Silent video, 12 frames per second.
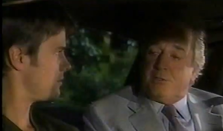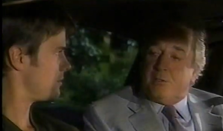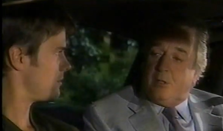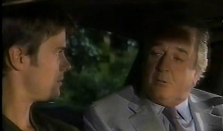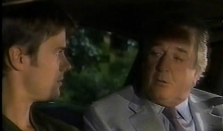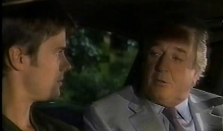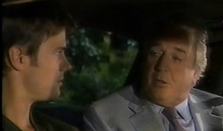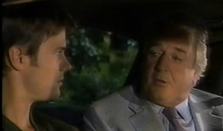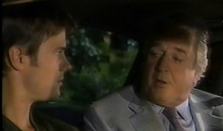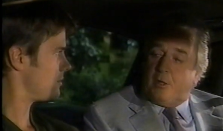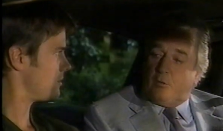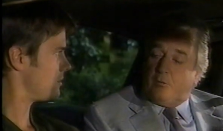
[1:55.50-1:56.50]
Speaker 1: son would not
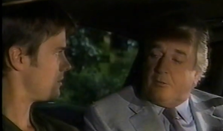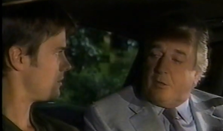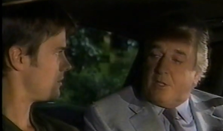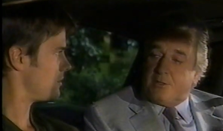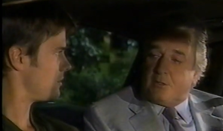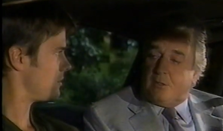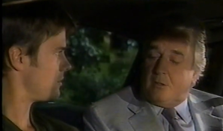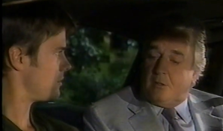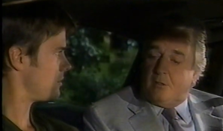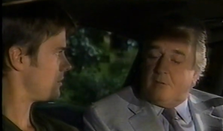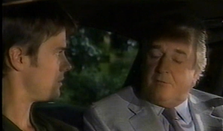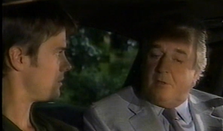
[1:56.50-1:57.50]
thank you for asking.
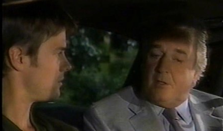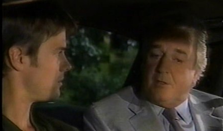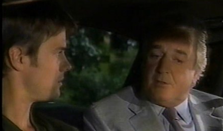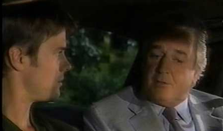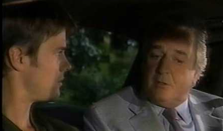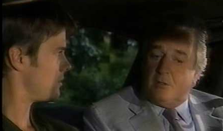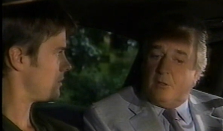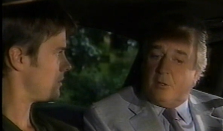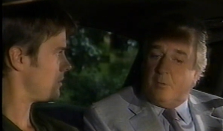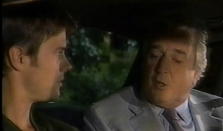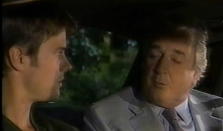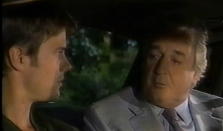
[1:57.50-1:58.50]
He finds a lot
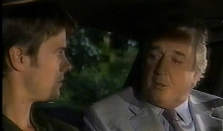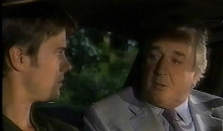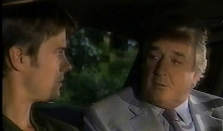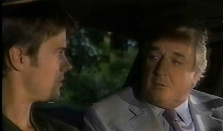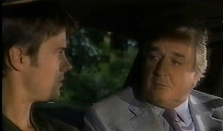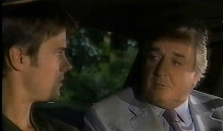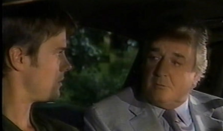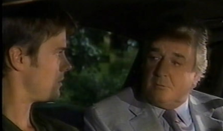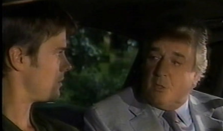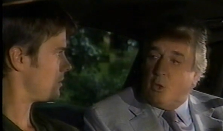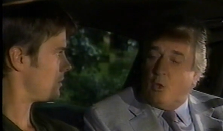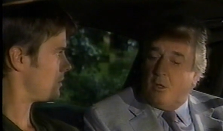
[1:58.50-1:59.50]
about me.
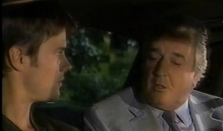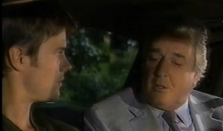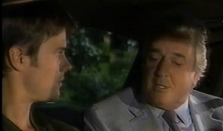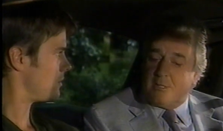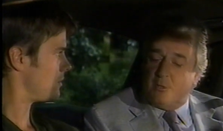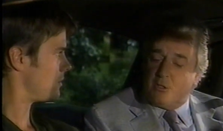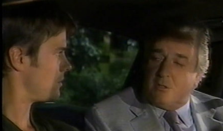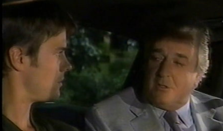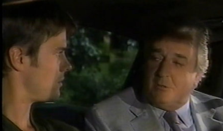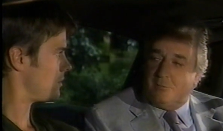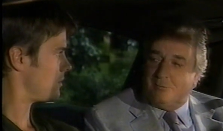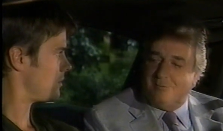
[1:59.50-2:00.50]
Annoying, especially.